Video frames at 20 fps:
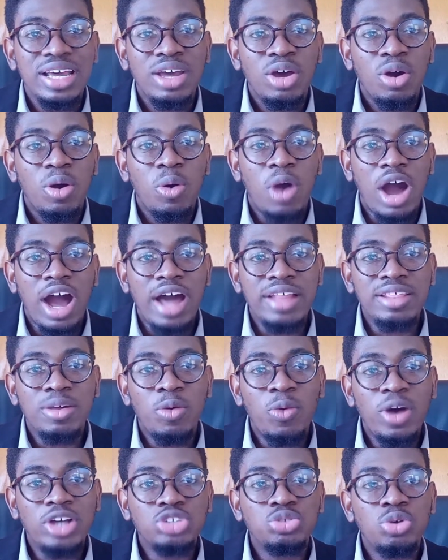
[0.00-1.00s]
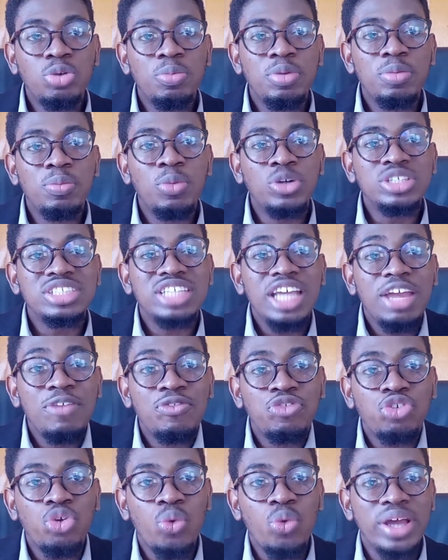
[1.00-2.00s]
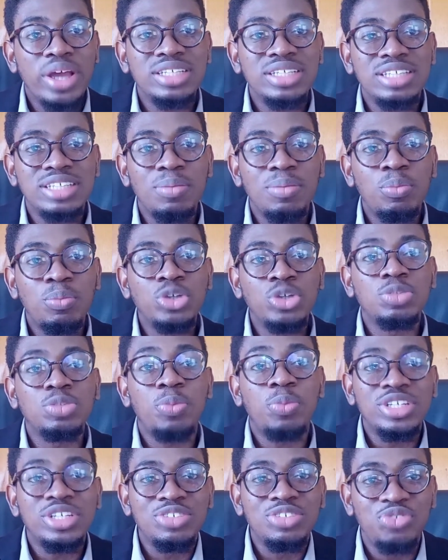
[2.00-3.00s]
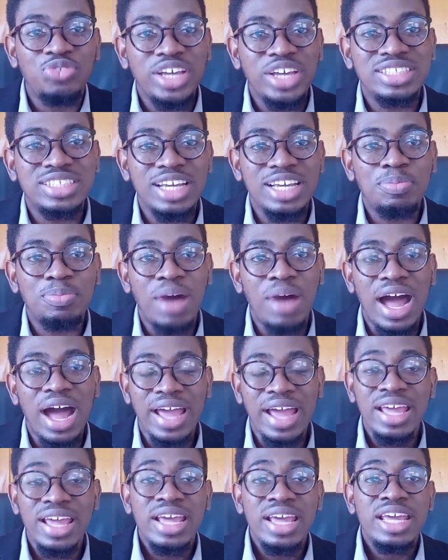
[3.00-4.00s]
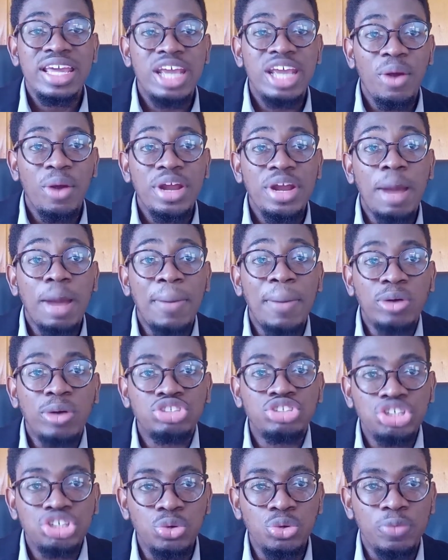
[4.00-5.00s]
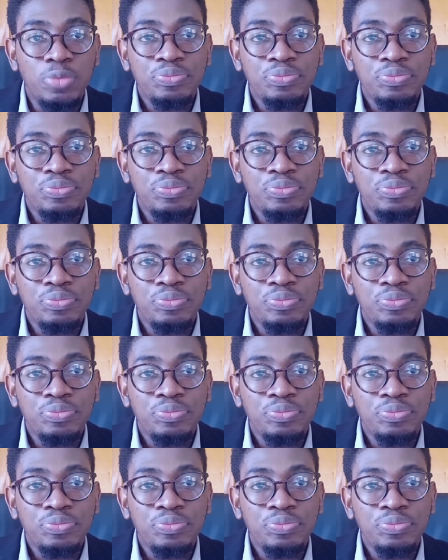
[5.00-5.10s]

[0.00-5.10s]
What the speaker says: are the ones who will be most influenced and most motivated by hearing about you.